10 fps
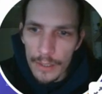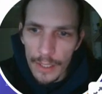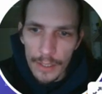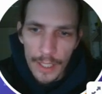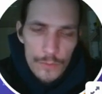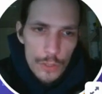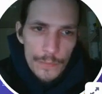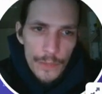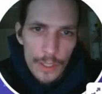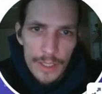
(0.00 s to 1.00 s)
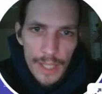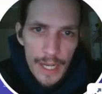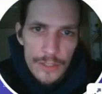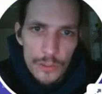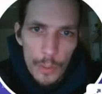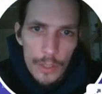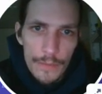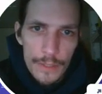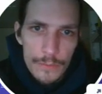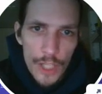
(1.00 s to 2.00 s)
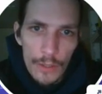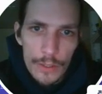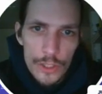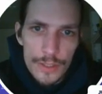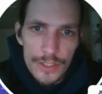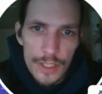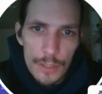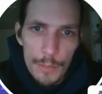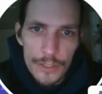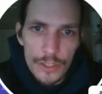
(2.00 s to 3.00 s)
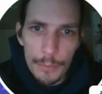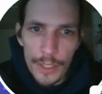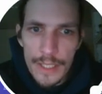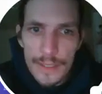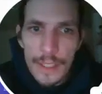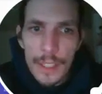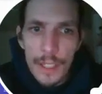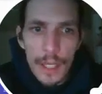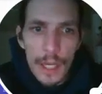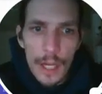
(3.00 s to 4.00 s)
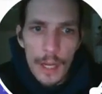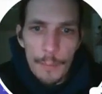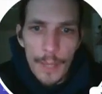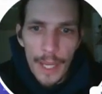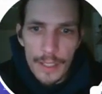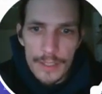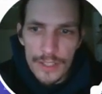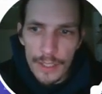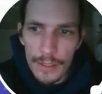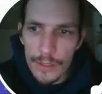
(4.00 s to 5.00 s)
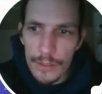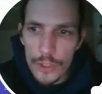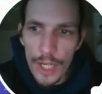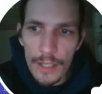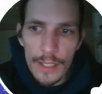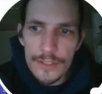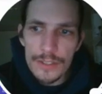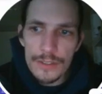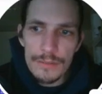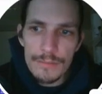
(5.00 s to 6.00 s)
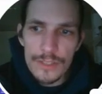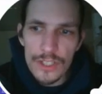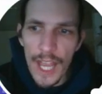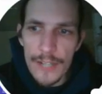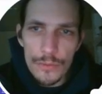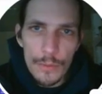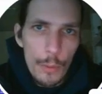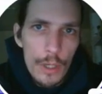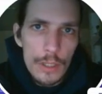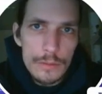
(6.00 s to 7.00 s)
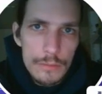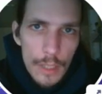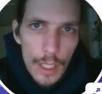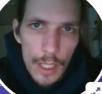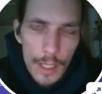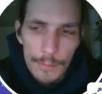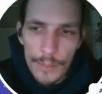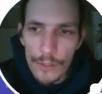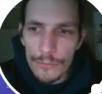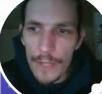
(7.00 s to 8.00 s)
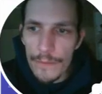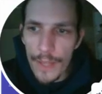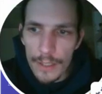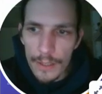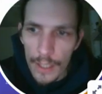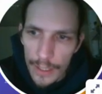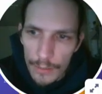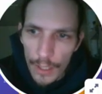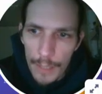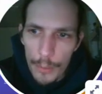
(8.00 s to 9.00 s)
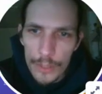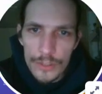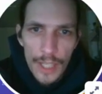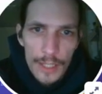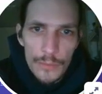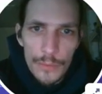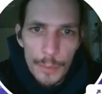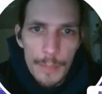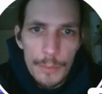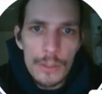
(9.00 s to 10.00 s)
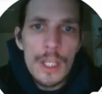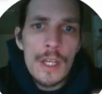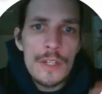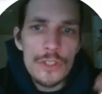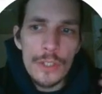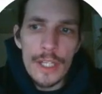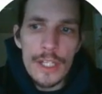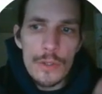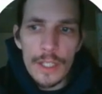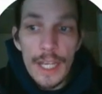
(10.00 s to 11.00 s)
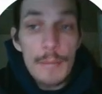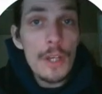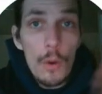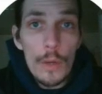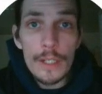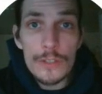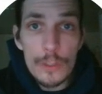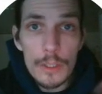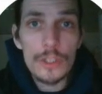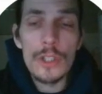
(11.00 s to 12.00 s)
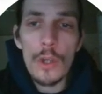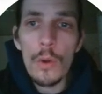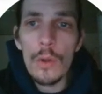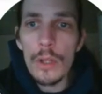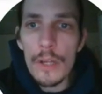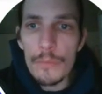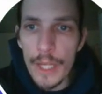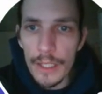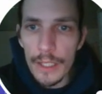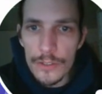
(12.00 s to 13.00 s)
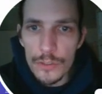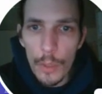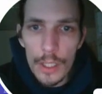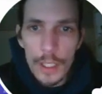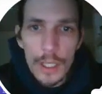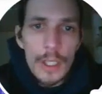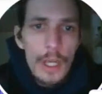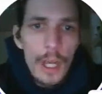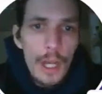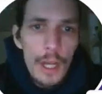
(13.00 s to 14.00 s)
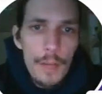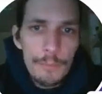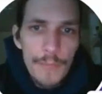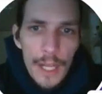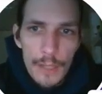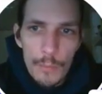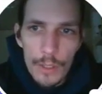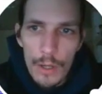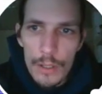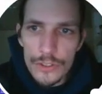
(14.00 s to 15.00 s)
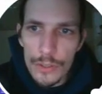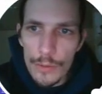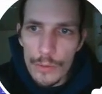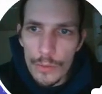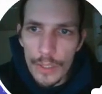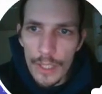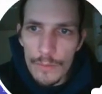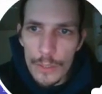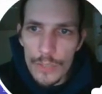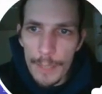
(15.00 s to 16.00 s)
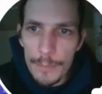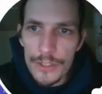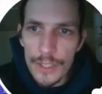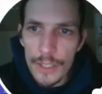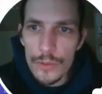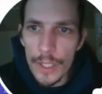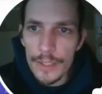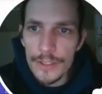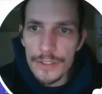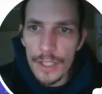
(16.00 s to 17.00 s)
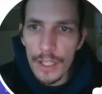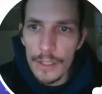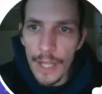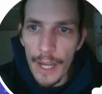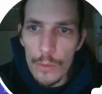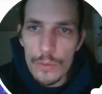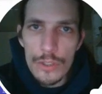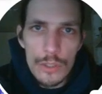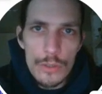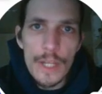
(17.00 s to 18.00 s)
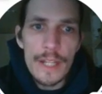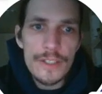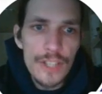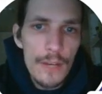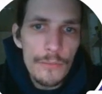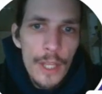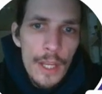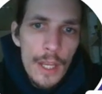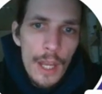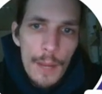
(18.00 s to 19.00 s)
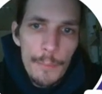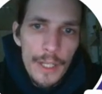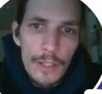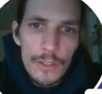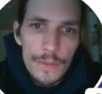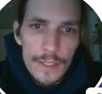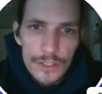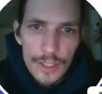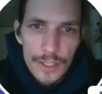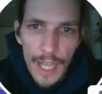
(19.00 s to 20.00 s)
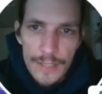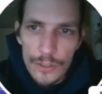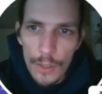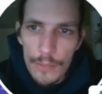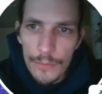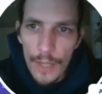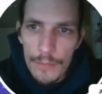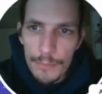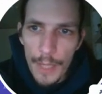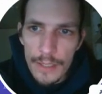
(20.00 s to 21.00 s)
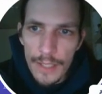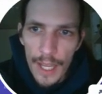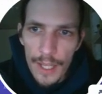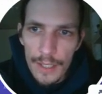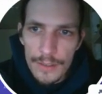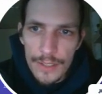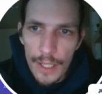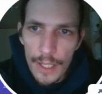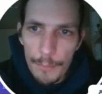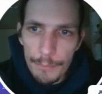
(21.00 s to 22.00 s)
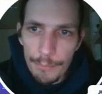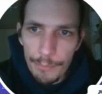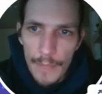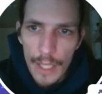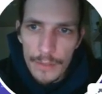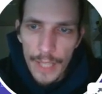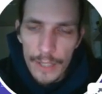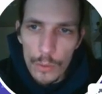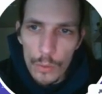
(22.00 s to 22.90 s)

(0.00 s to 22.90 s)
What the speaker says: gives you 30 days worth of challenges that you must complete, and it's like a little checklist slash report, little fun thing that I put together for people so that you can keep going towards your goal of making this work. And it will also give you tips and tricks on how to do that stuff, and other things like that. So I've made that cool